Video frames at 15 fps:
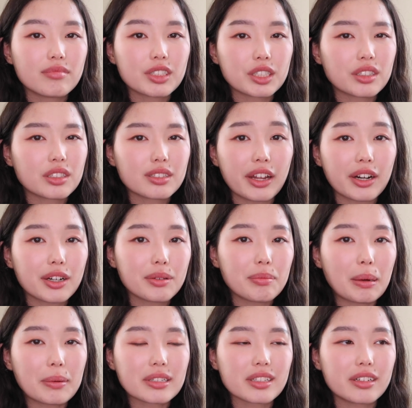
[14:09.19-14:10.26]
just there
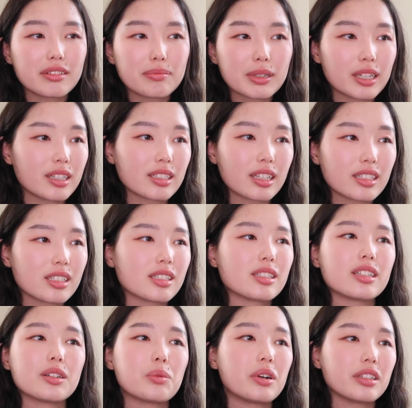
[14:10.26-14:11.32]
by myself because I just
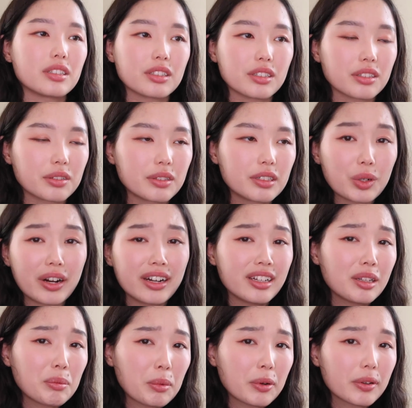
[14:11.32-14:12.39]
didn't want to try
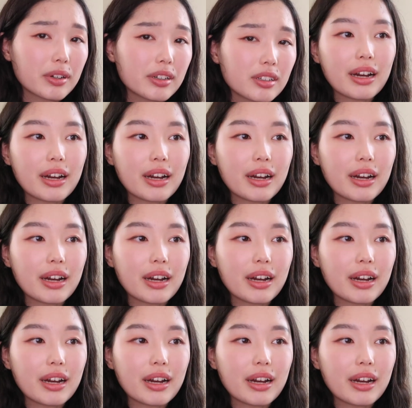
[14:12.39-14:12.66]
anymore.